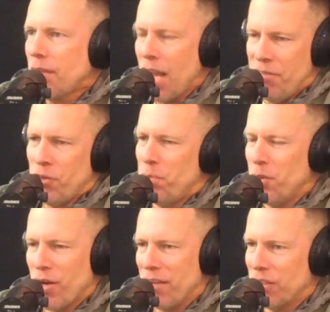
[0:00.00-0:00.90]
I've just been
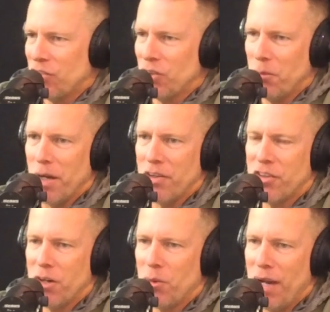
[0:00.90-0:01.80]
traveling so
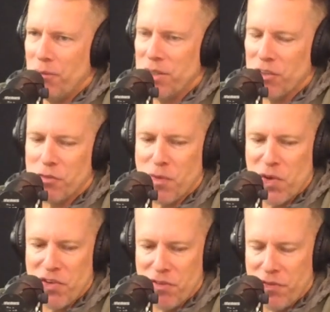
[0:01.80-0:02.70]
much, with this
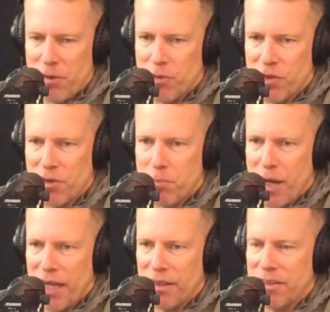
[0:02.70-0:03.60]
Fortune Feimster
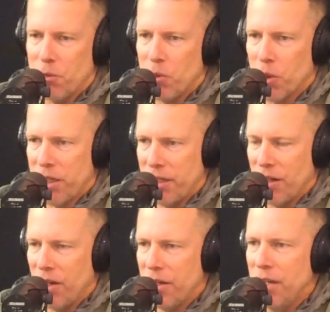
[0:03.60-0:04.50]
pilot that we're working
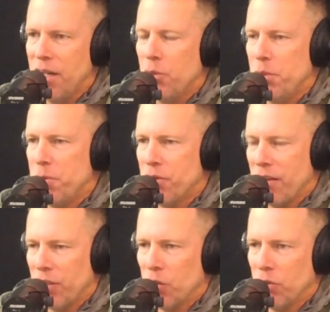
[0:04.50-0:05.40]
on. We've been
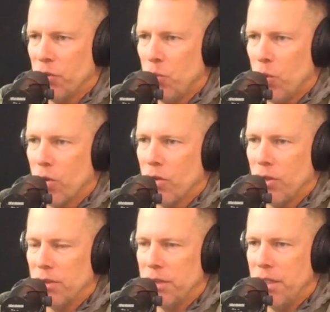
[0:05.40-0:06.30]
traveling all over the
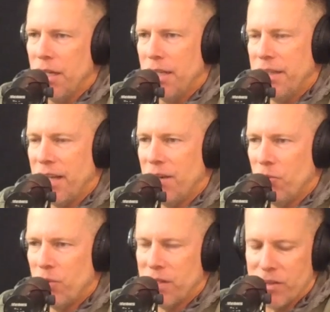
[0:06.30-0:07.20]
world, and then
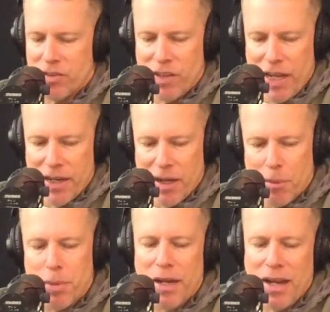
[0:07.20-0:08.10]
with the
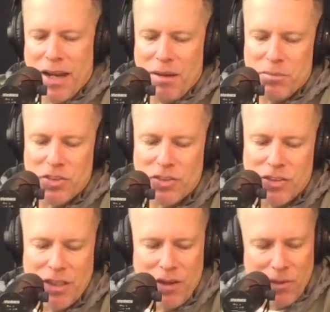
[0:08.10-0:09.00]
stand-up, and I'm
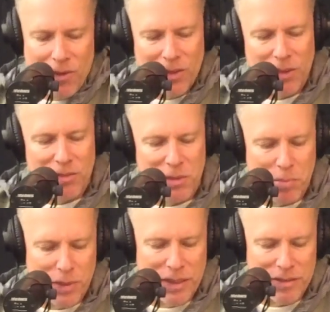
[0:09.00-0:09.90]
just, all over the
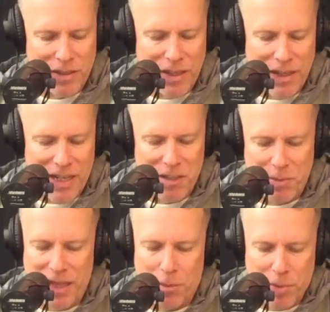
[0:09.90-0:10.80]
place. And I hate to
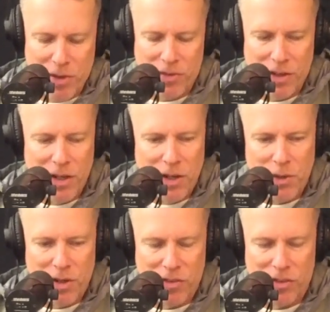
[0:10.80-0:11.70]
be that person
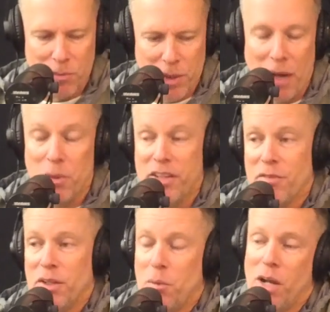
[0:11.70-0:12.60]
who doesn't see, but I would
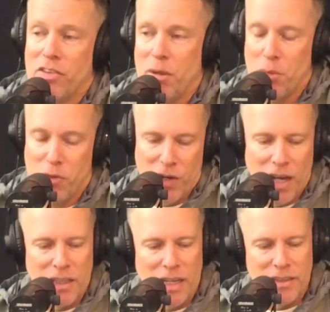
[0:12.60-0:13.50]
definitely watch that movie.
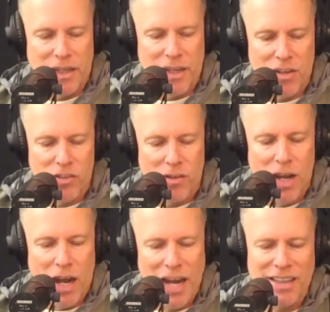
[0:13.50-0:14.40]
I like that kind of
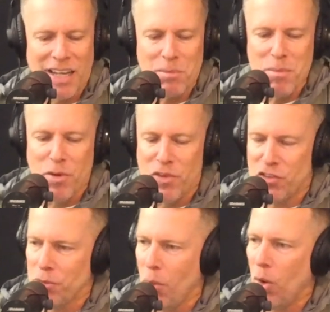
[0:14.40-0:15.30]
stuff. I like my movies
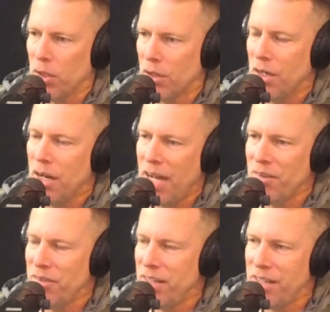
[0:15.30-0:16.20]
smaller. I
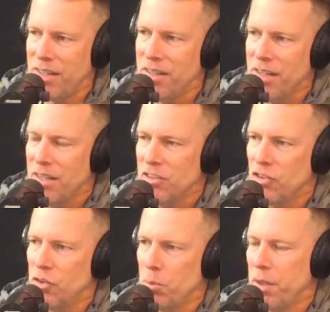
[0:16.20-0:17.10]
don't need the
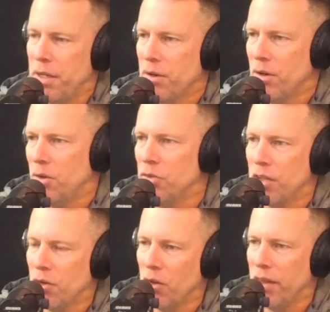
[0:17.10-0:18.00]
superheroes
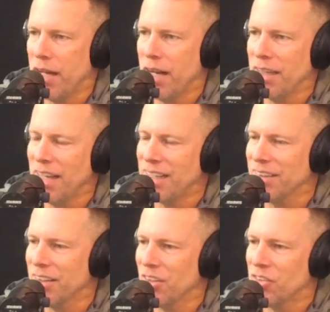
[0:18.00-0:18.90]
and all that. I like
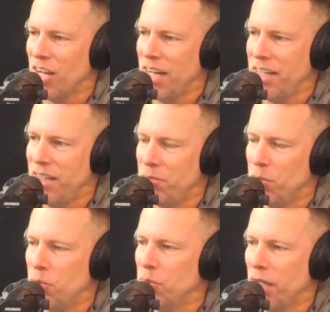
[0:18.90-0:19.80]
little tiny,
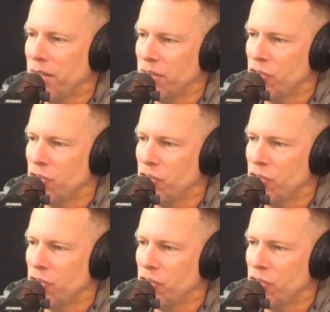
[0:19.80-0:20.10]
like